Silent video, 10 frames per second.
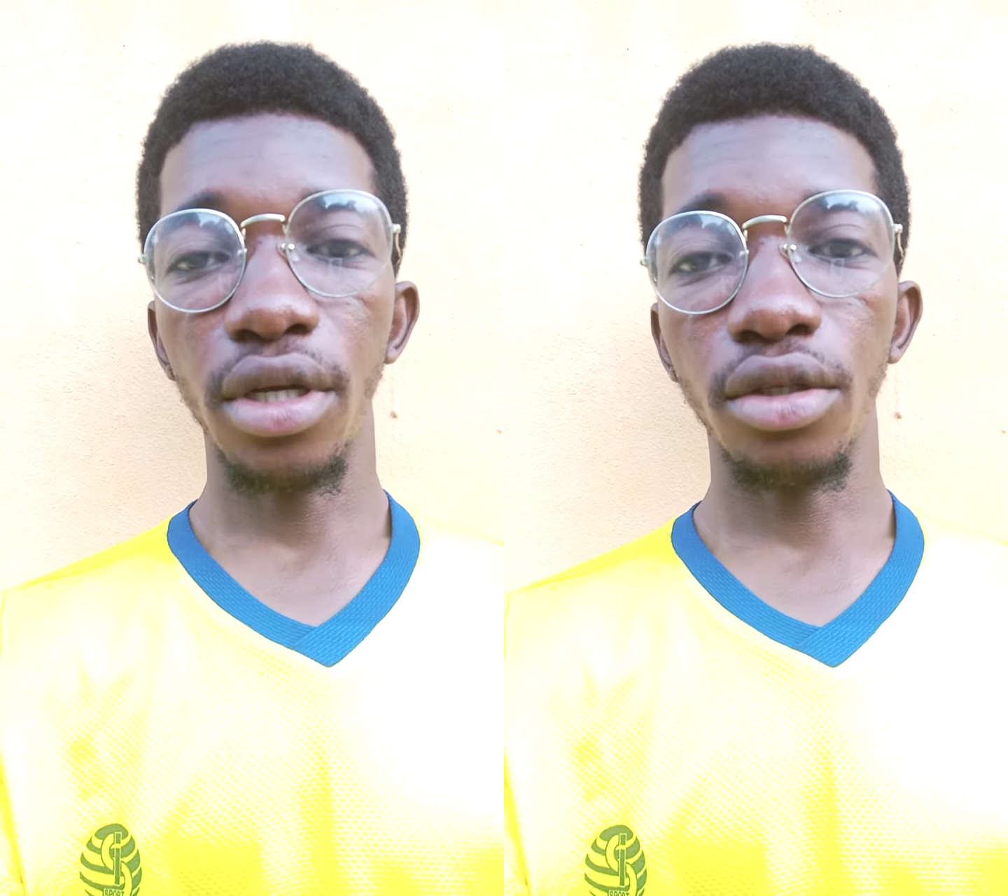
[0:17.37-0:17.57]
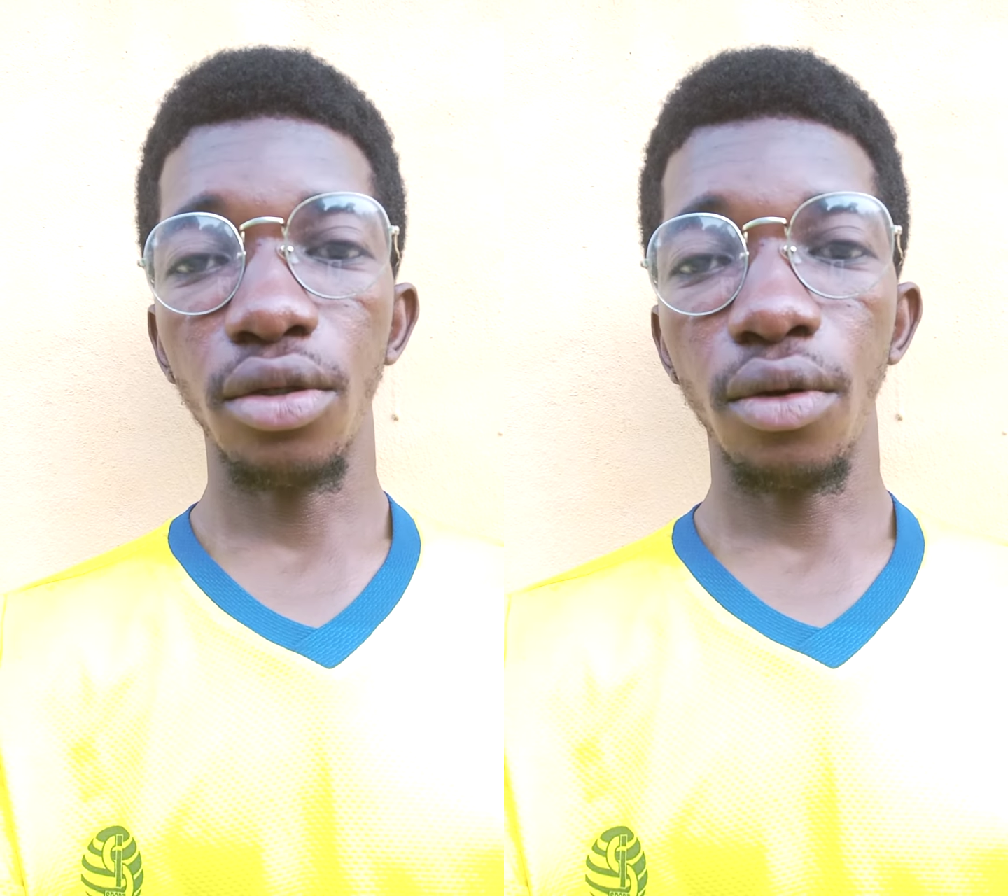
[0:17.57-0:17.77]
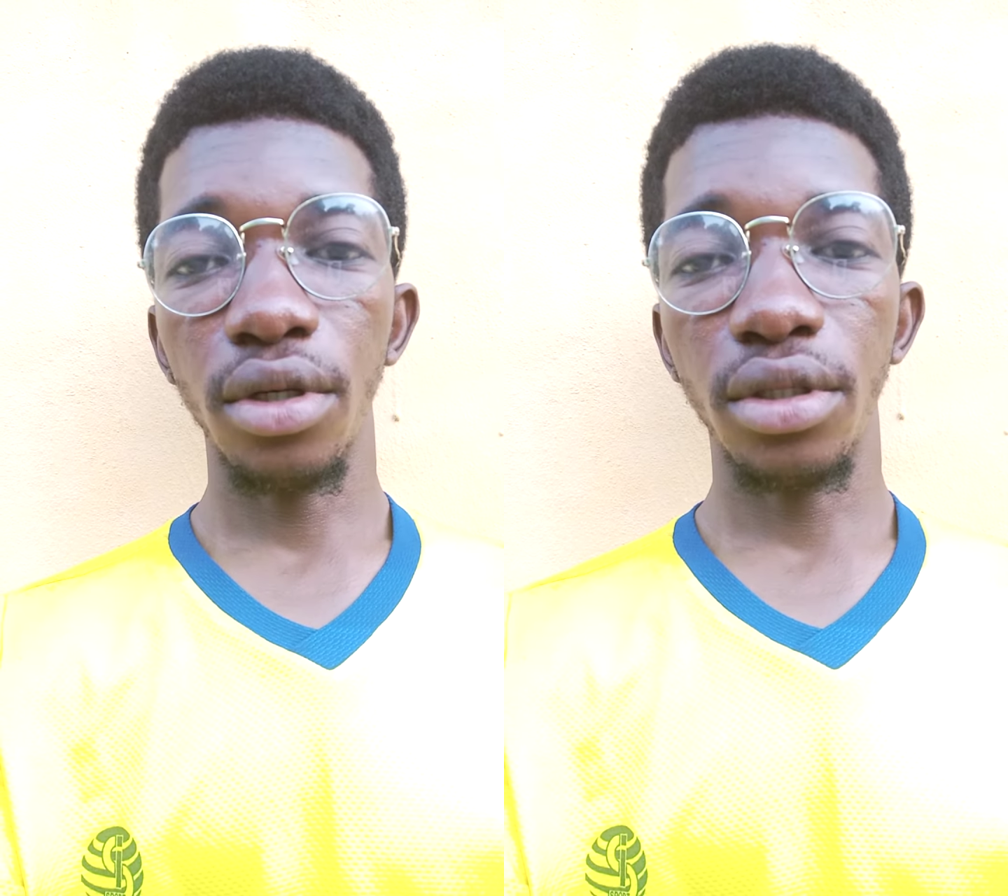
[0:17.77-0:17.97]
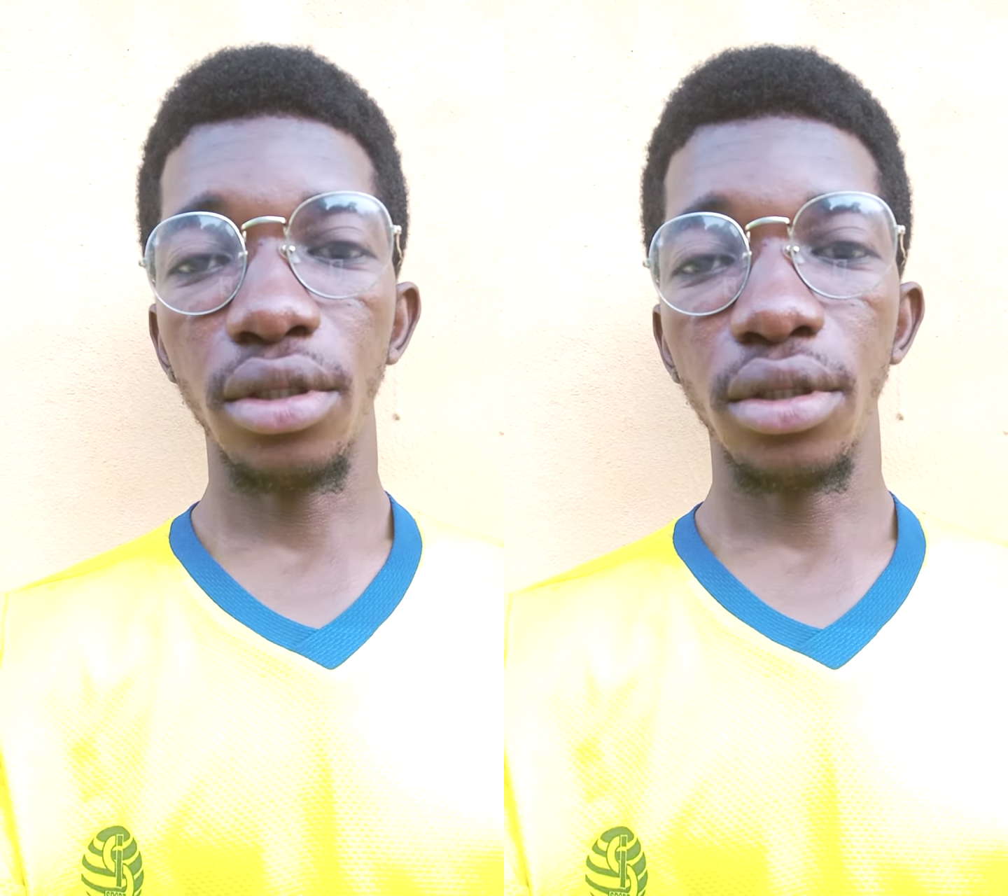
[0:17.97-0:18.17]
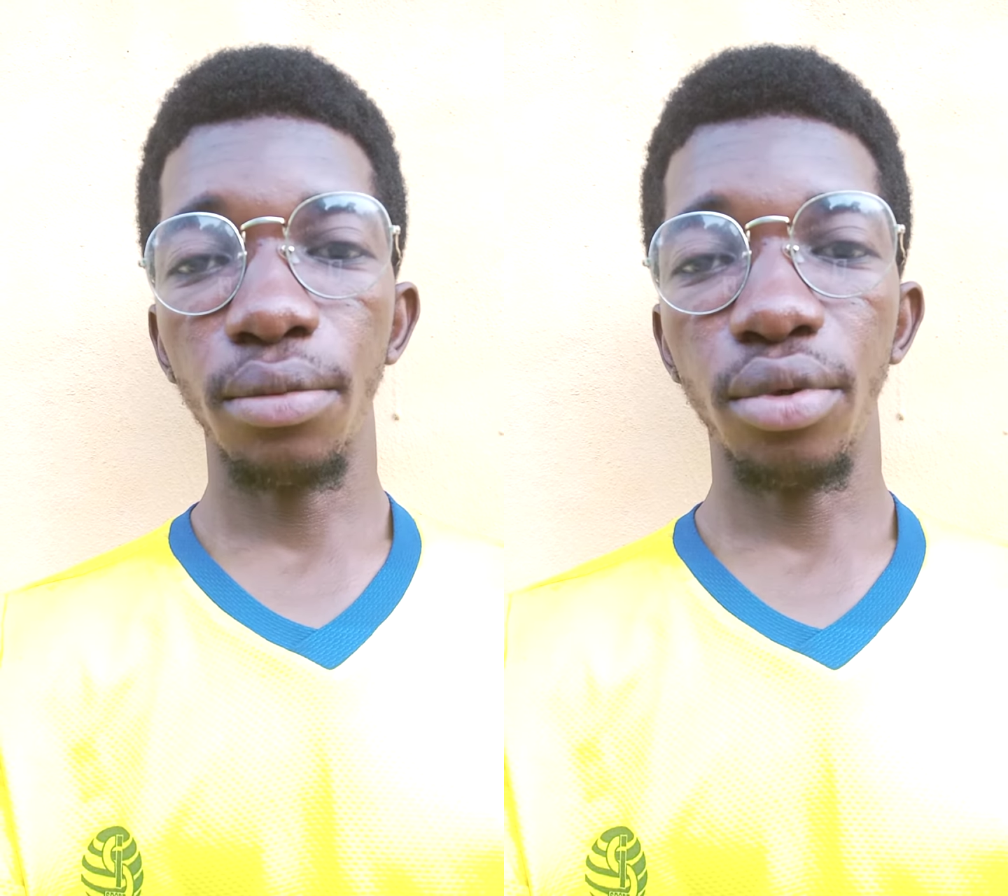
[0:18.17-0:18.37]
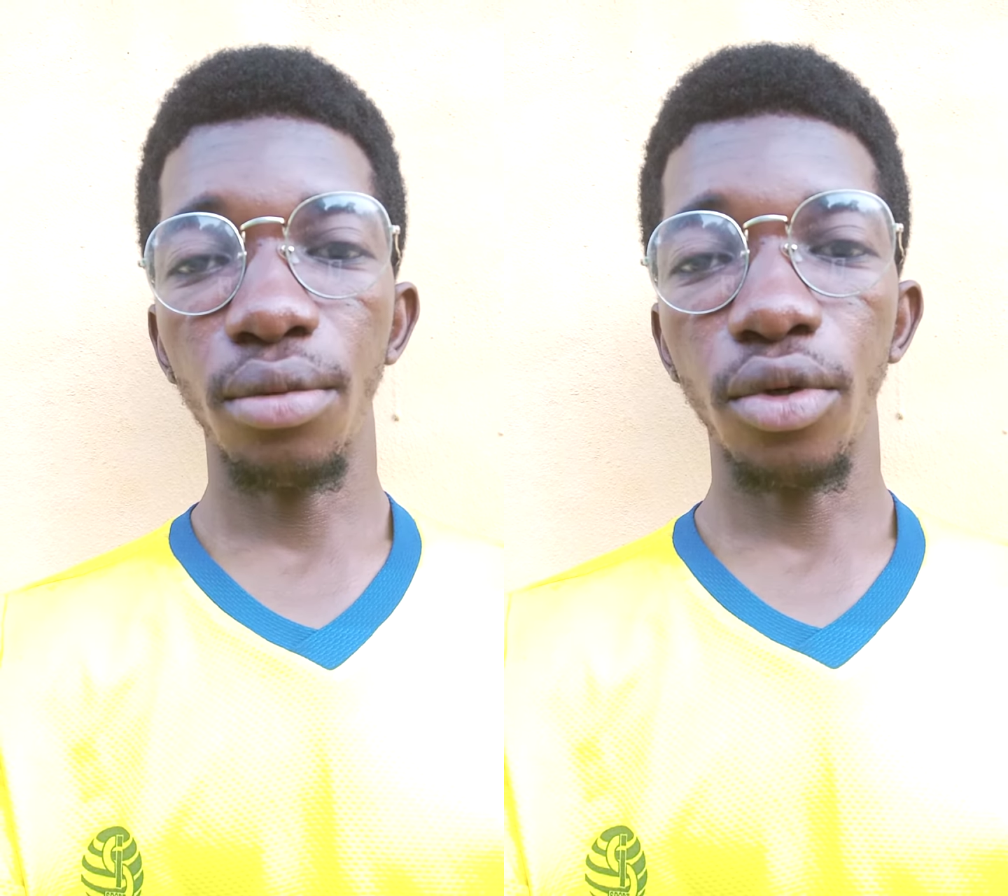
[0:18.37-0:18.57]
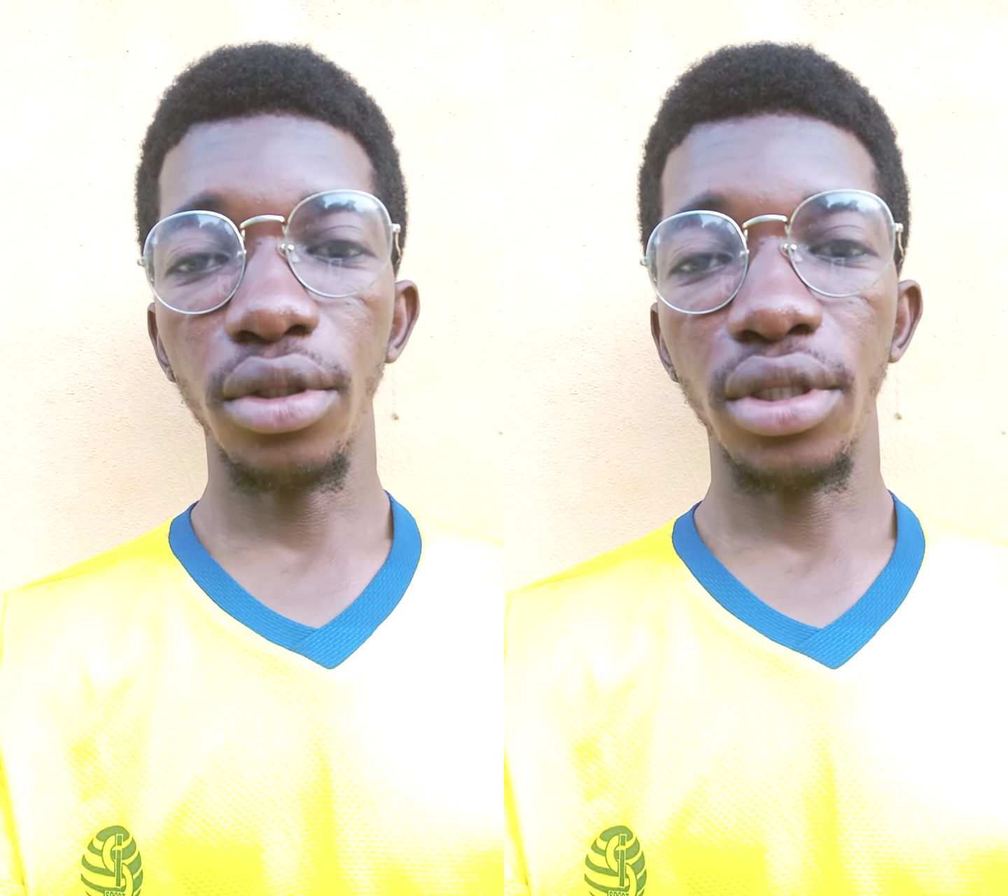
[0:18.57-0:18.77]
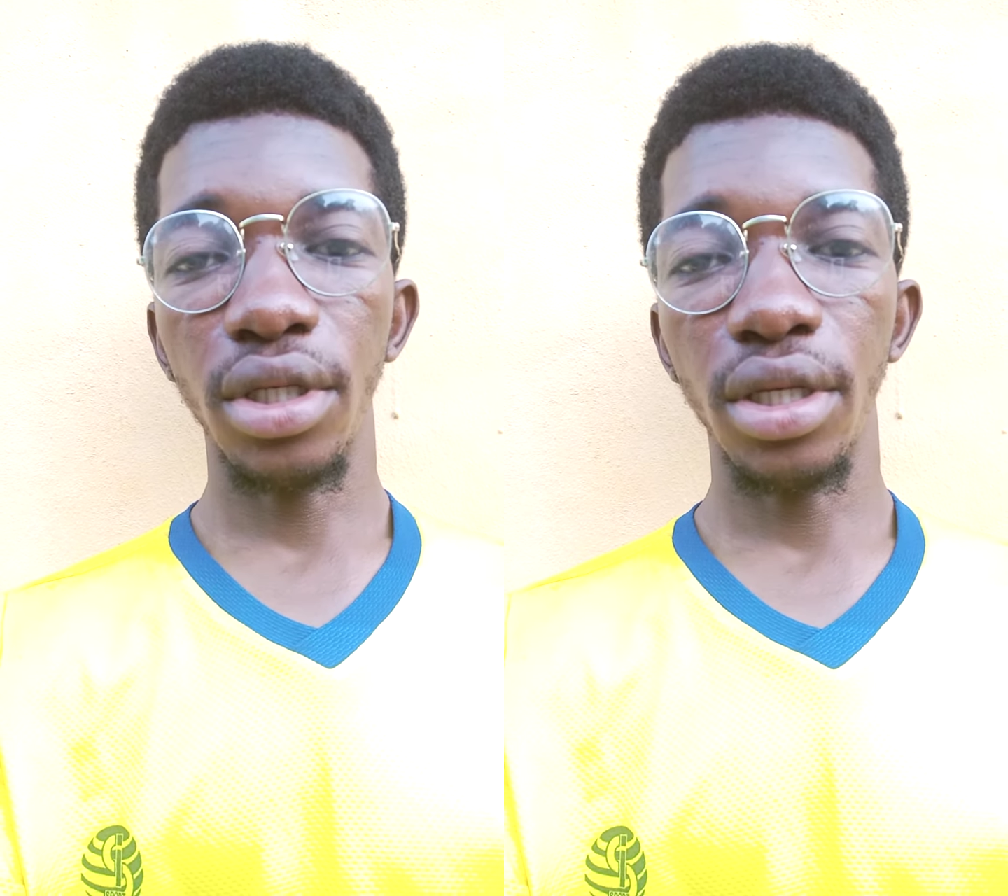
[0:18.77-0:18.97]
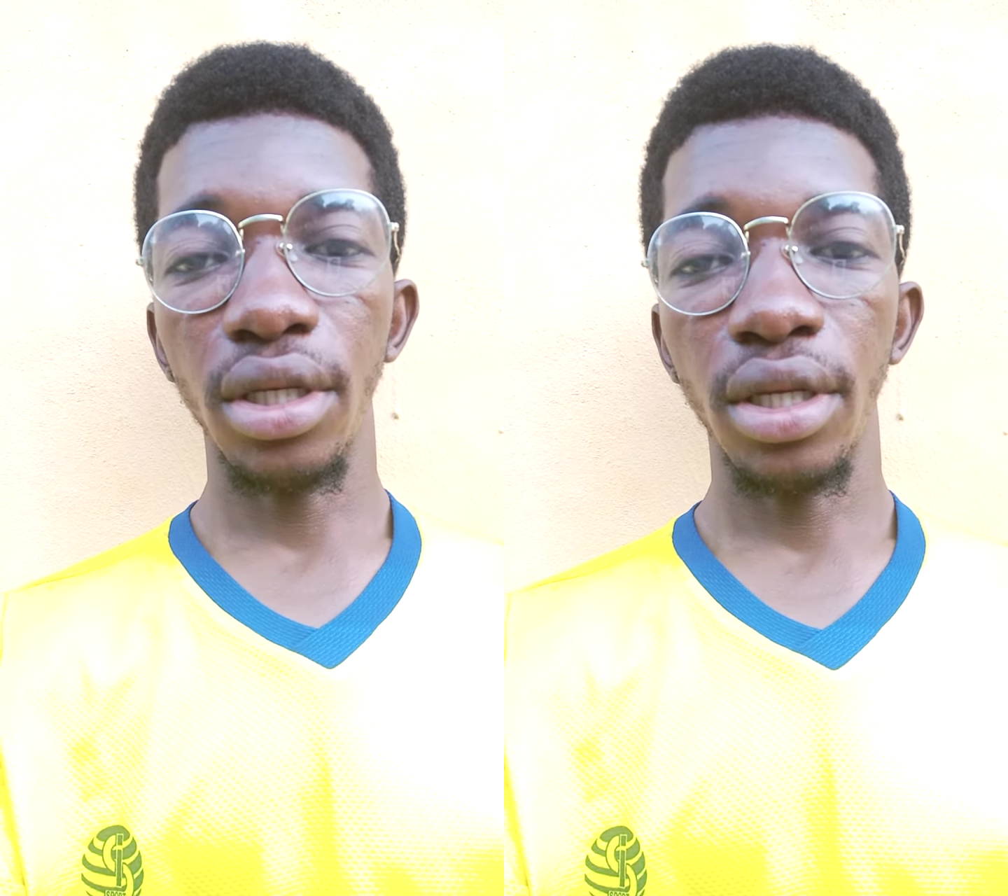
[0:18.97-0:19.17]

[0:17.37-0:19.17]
towards promoting